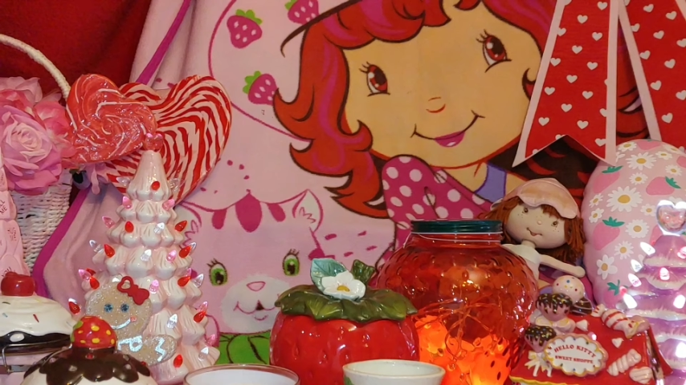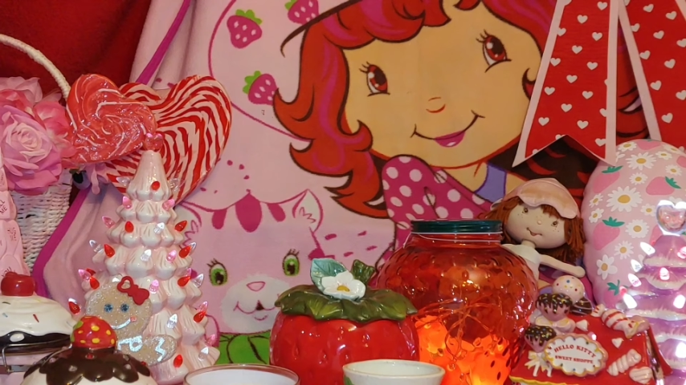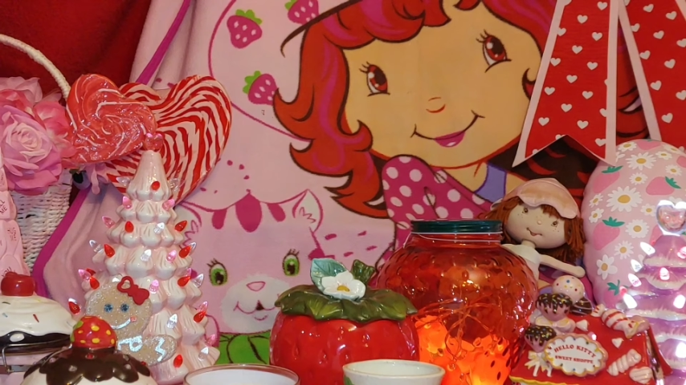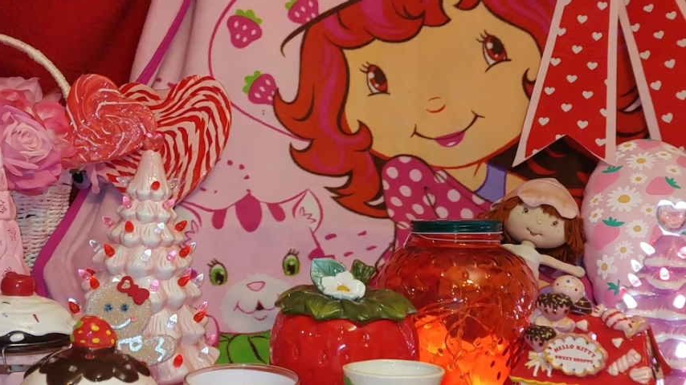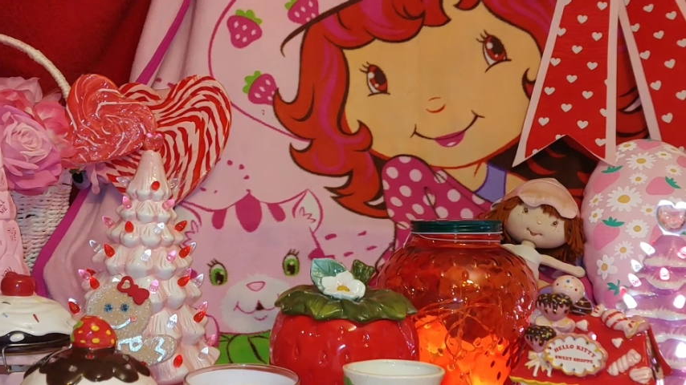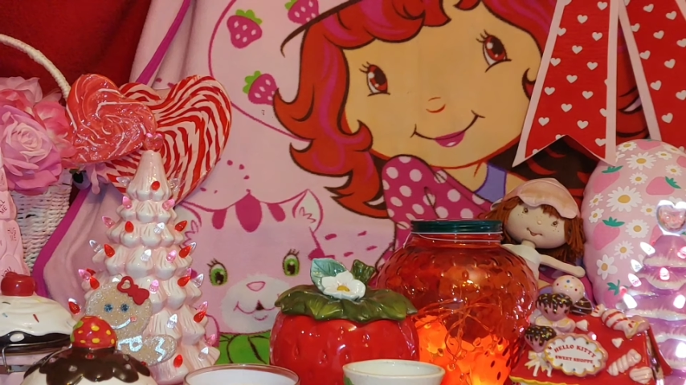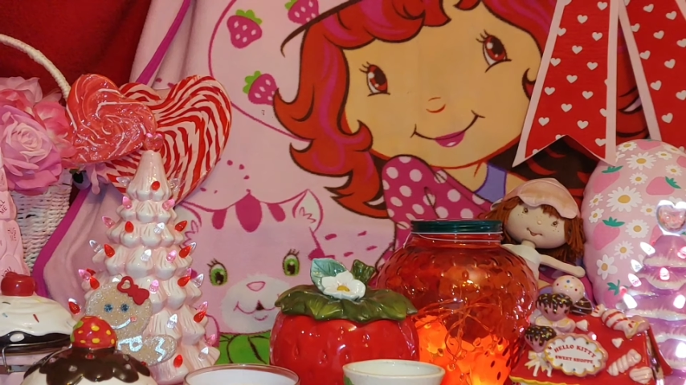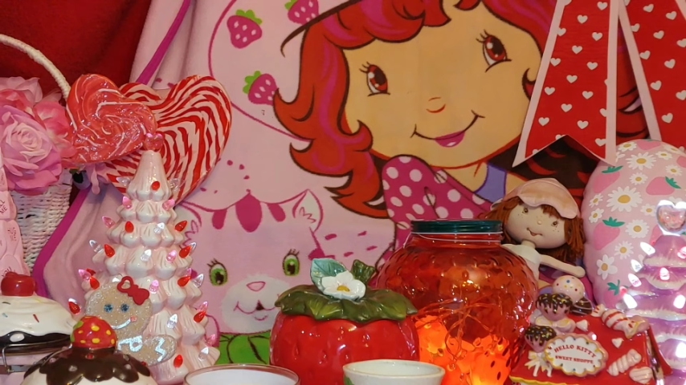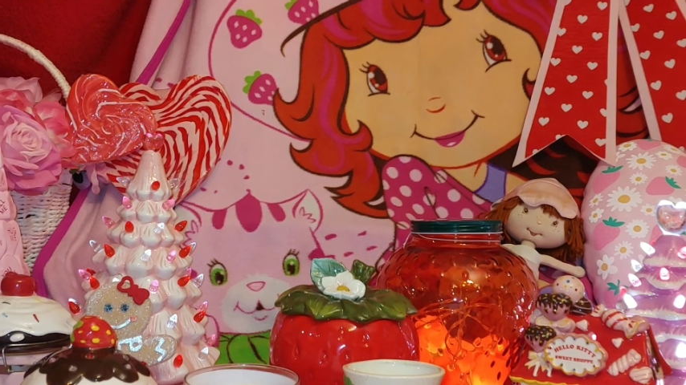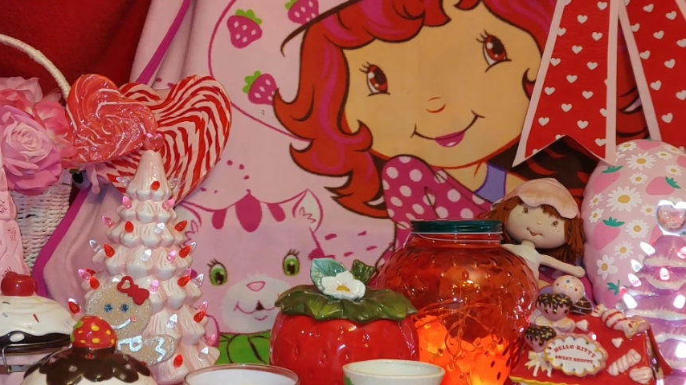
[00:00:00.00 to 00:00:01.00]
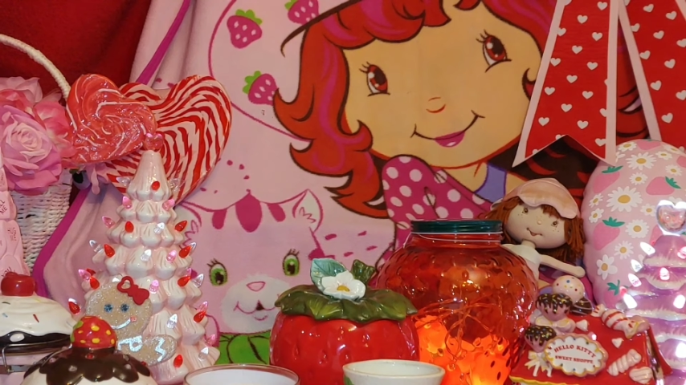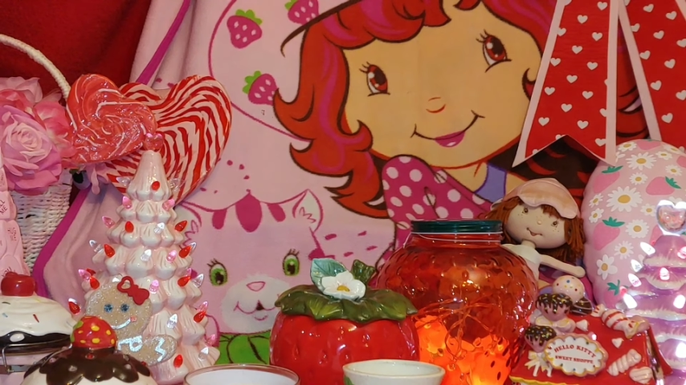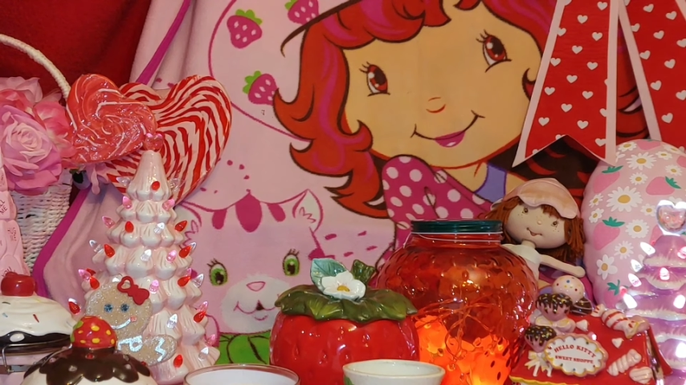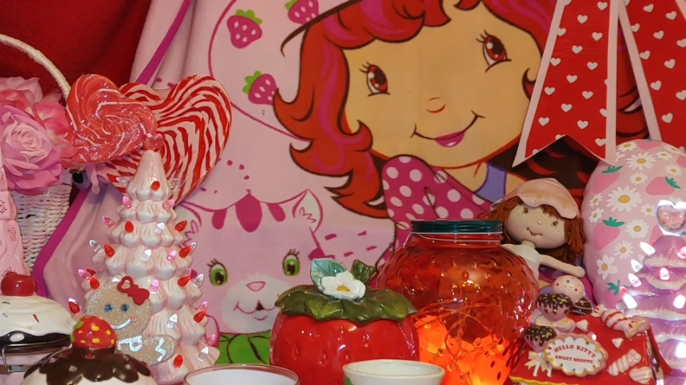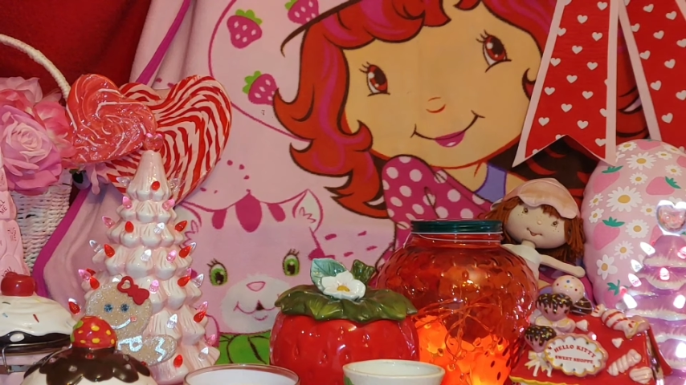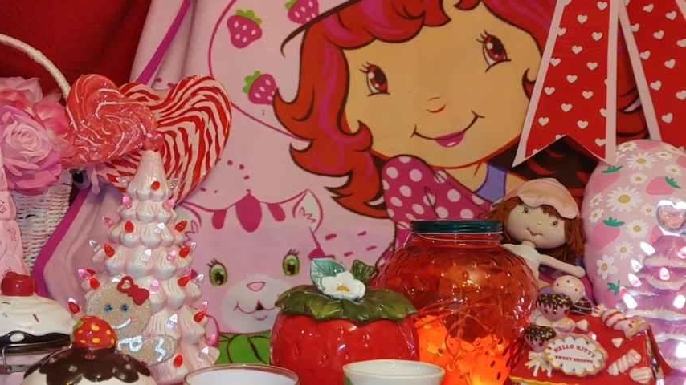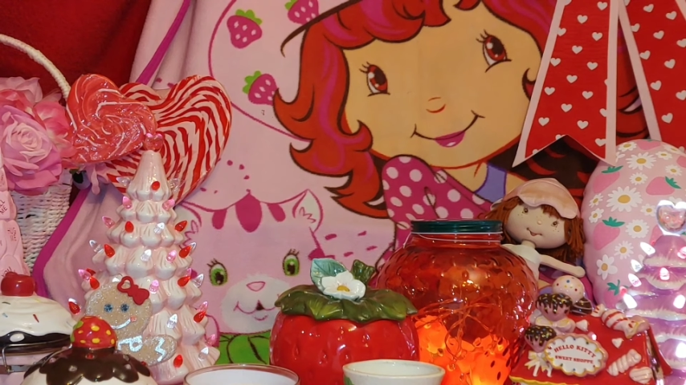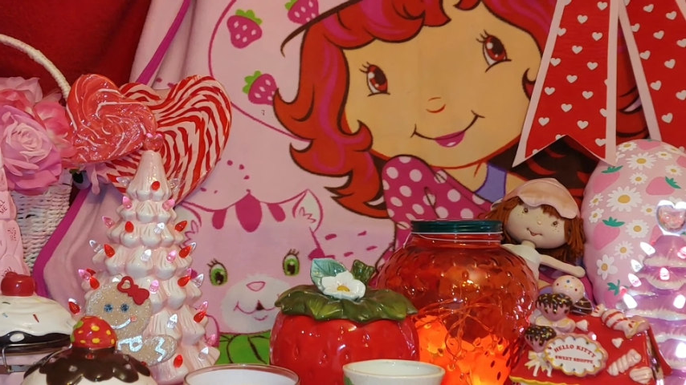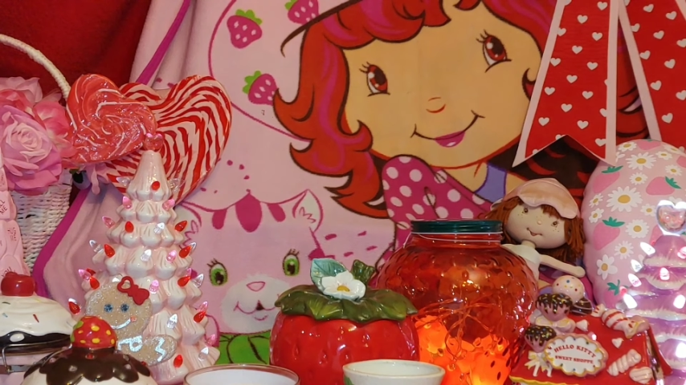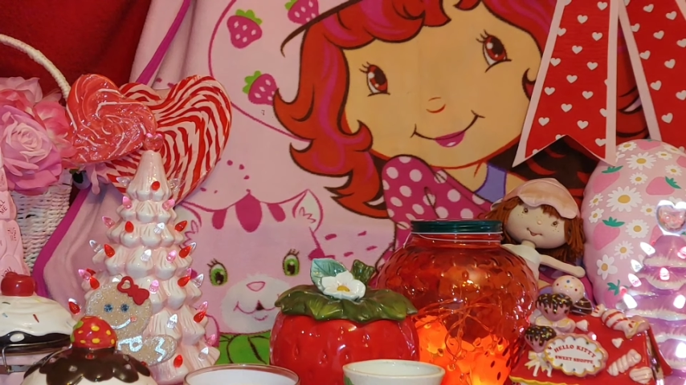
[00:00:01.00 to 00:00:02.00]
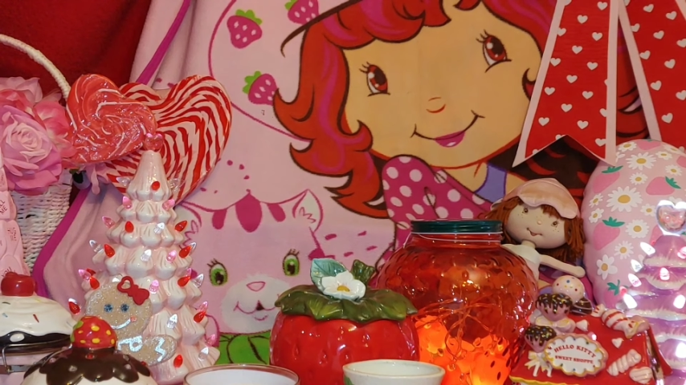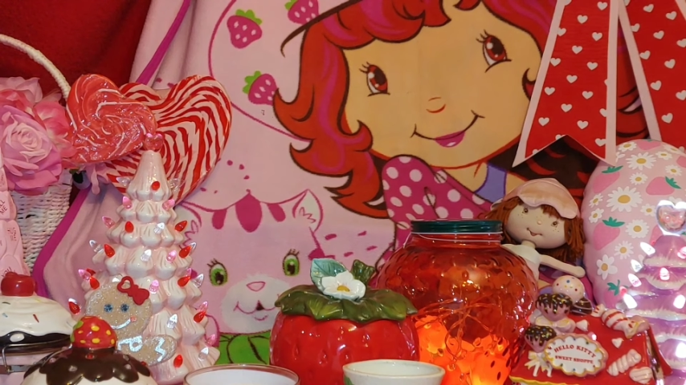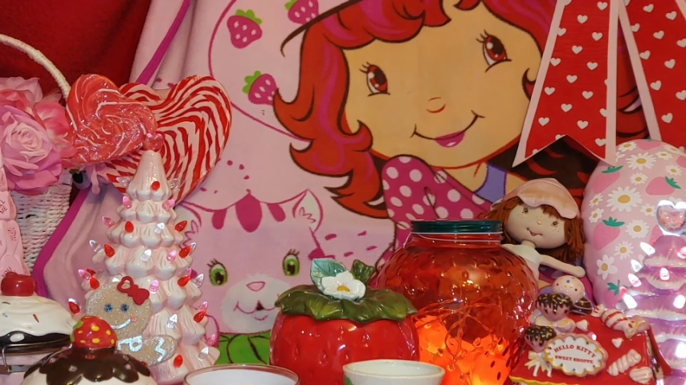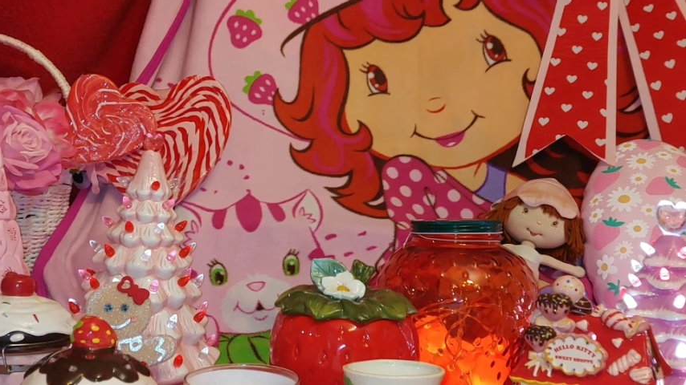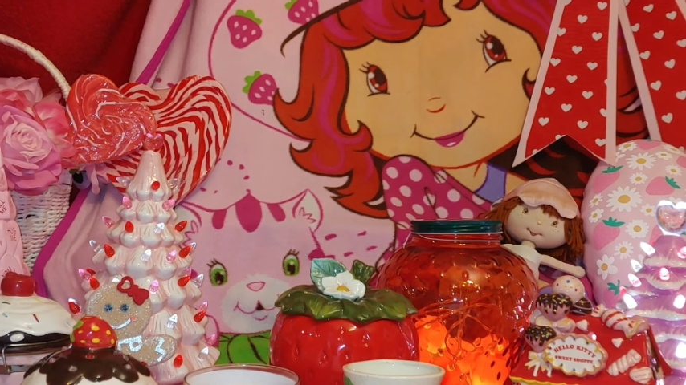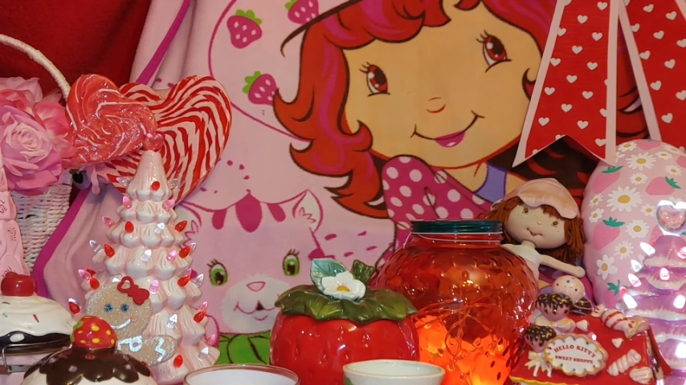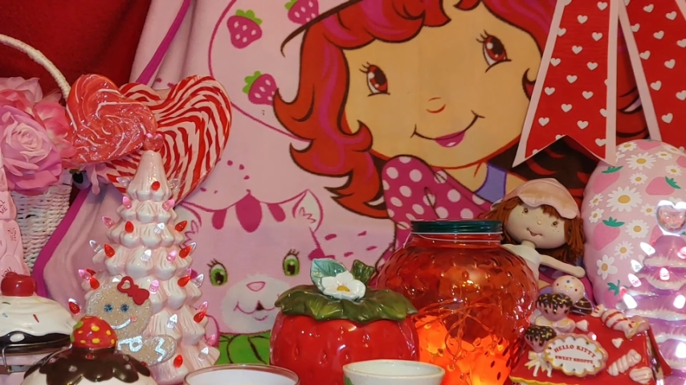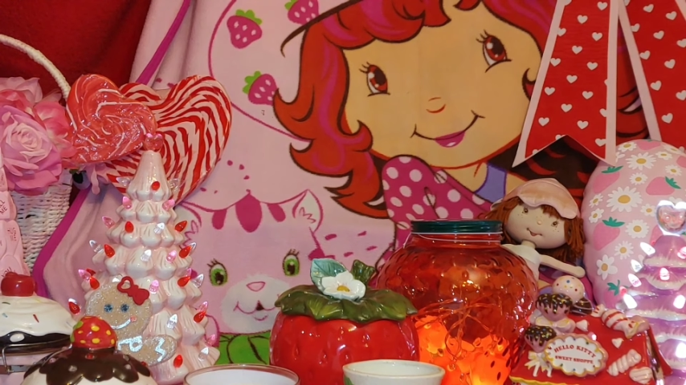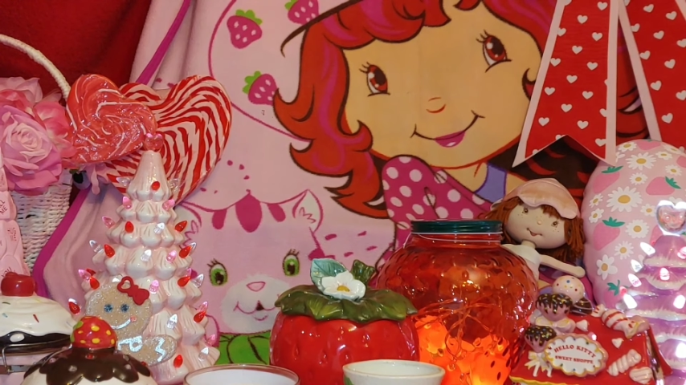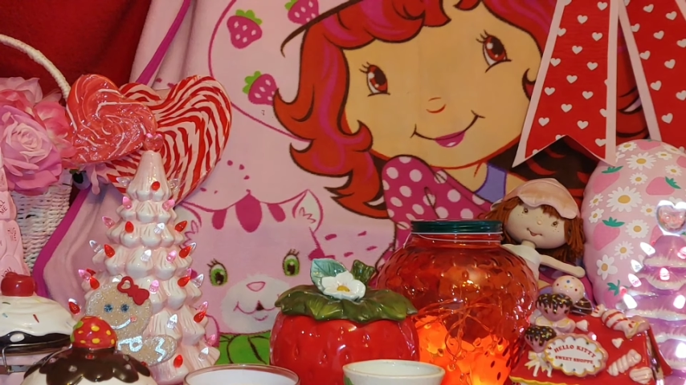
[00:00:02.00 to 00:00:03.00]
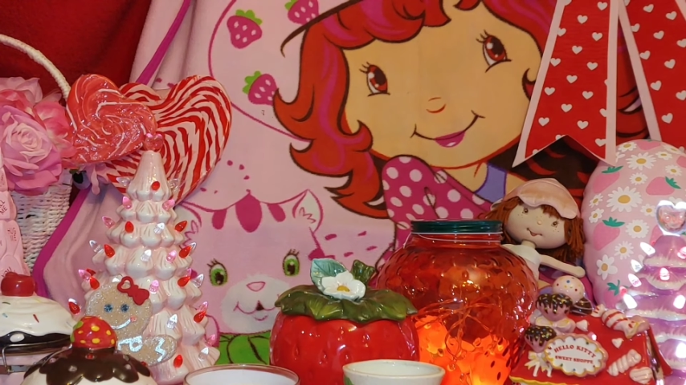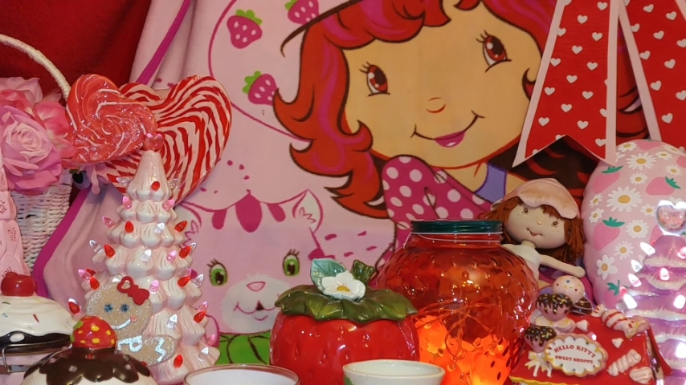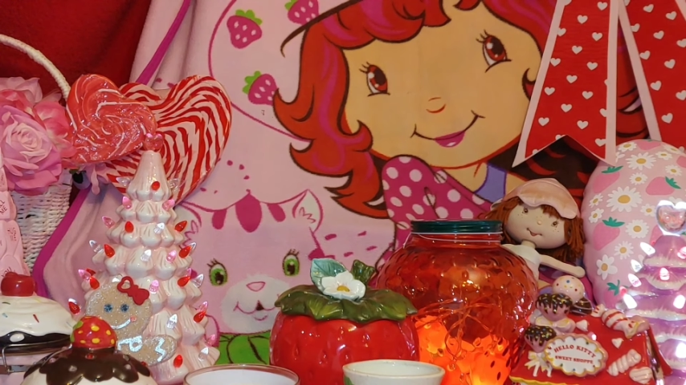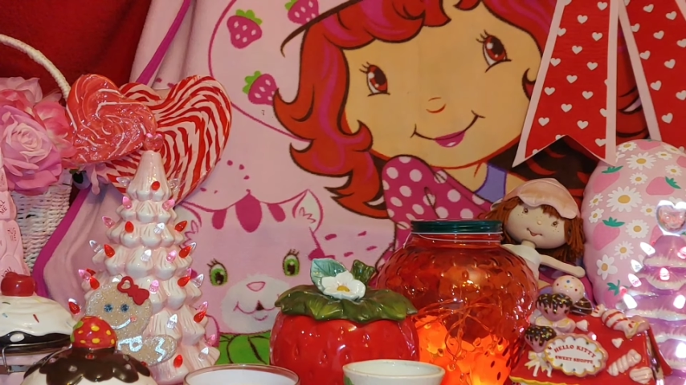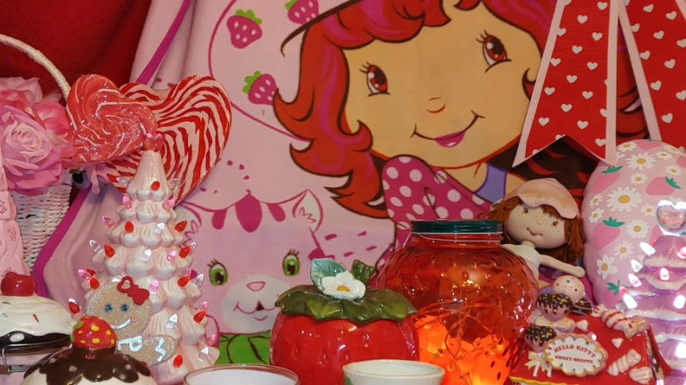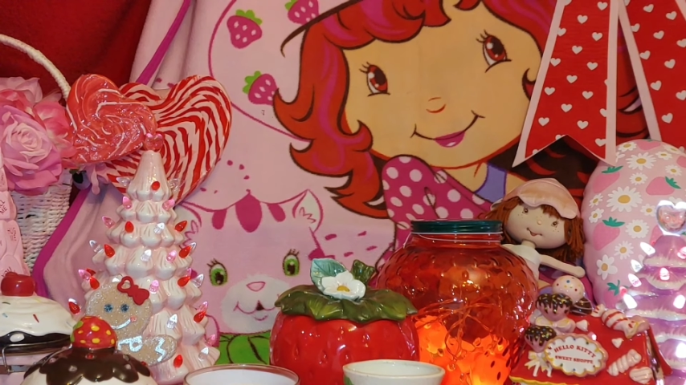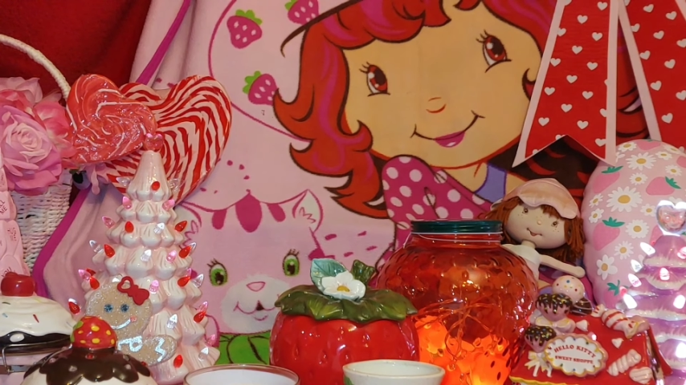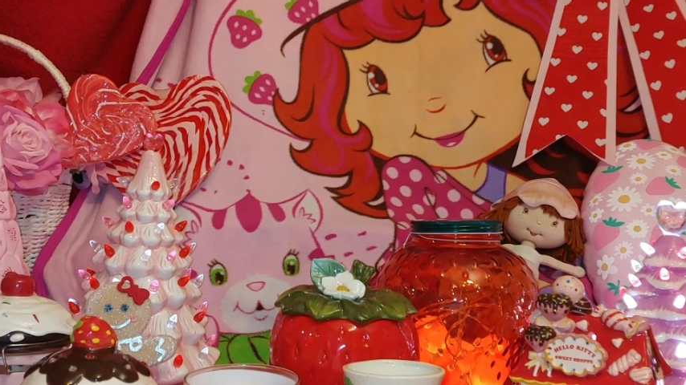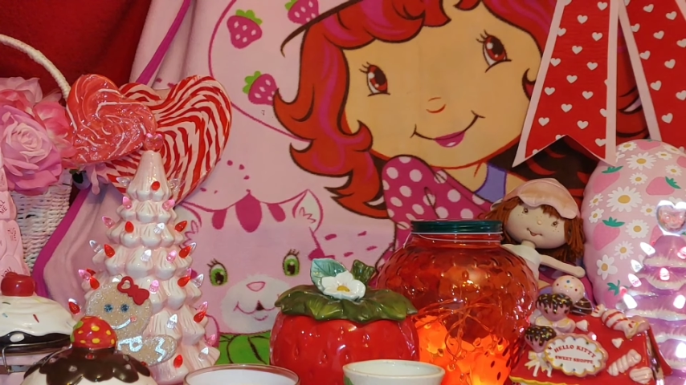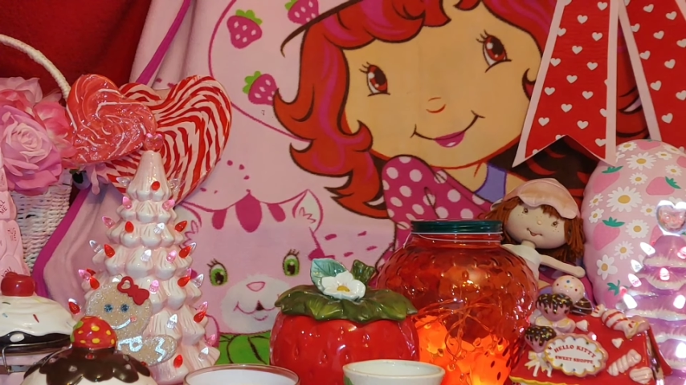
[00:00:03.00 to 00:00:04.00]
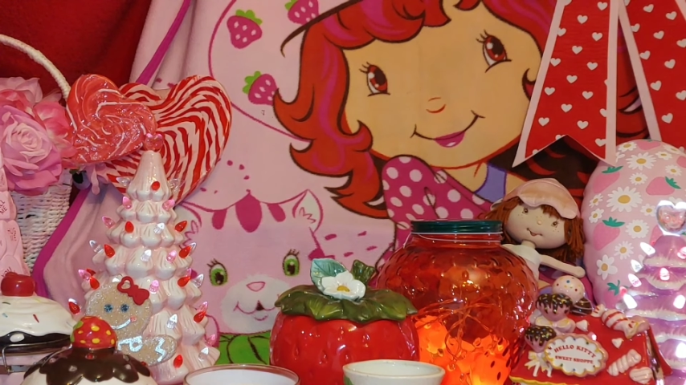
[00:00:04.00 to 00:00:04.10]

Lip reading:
No face is visible, so there are no lips to read.